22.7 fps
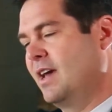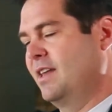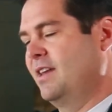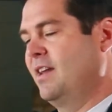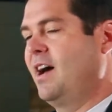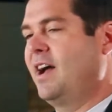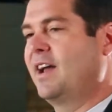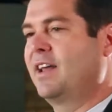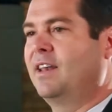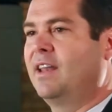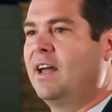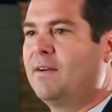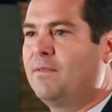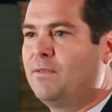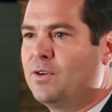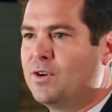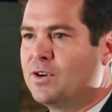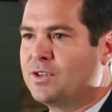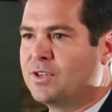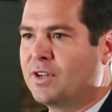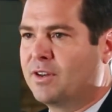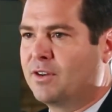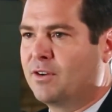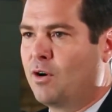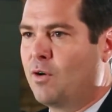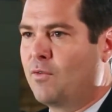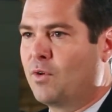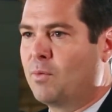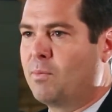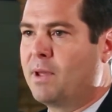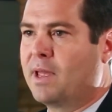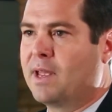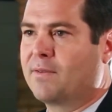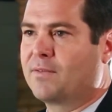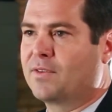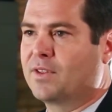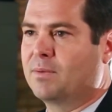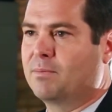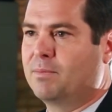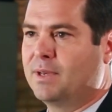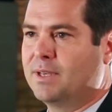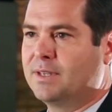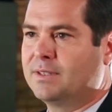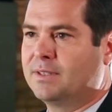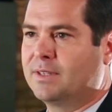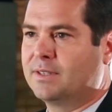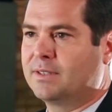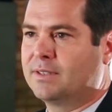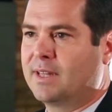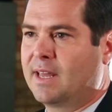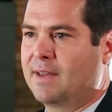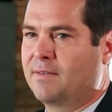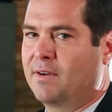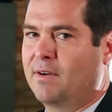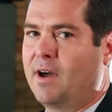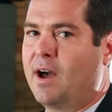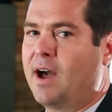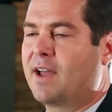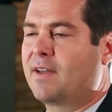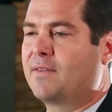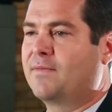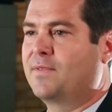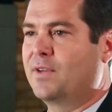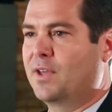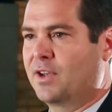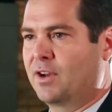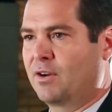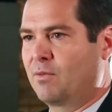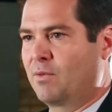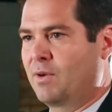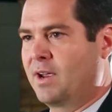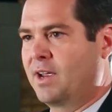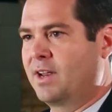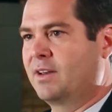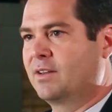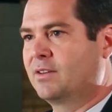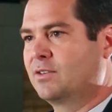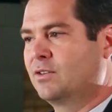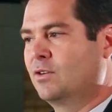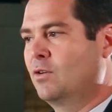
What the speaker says: and high leverage, that they're overpaying for the business, they have a high failure rate.